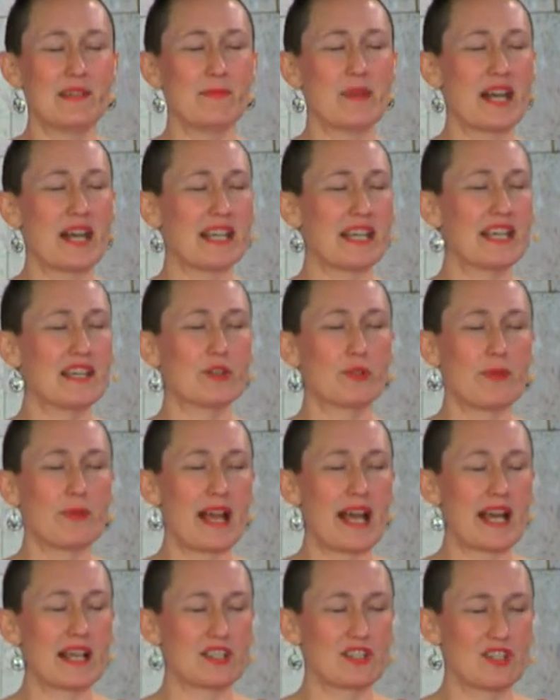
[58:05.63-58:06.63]
my
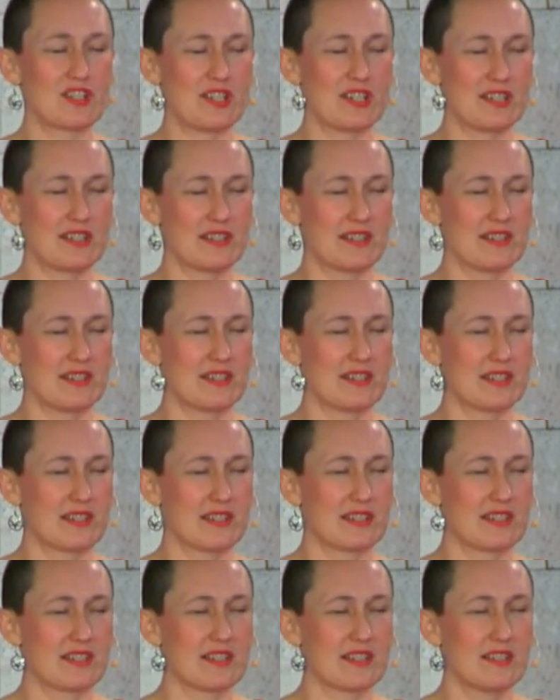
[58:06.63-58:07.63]
interactions
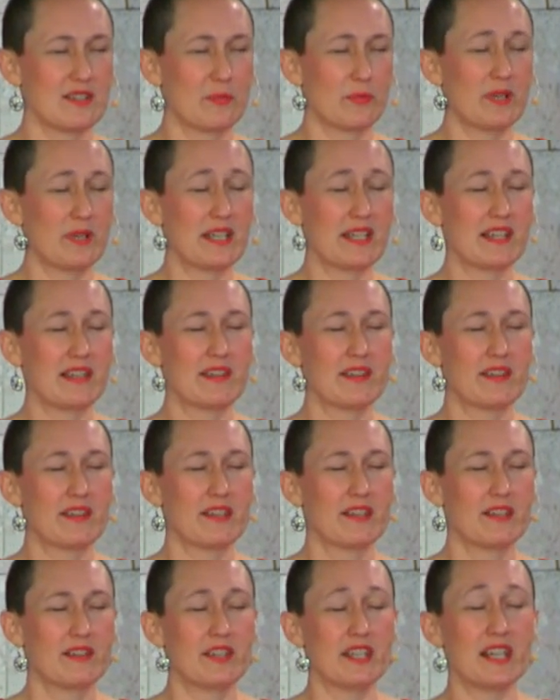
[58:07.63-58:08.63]
with
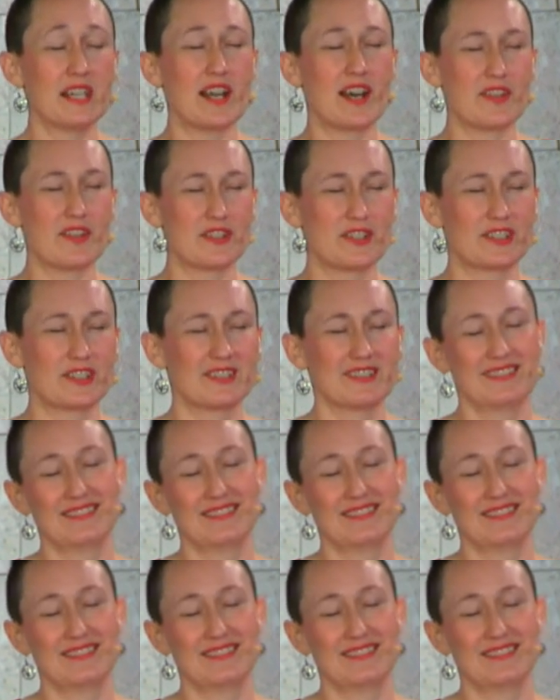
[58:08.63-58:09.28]
the other,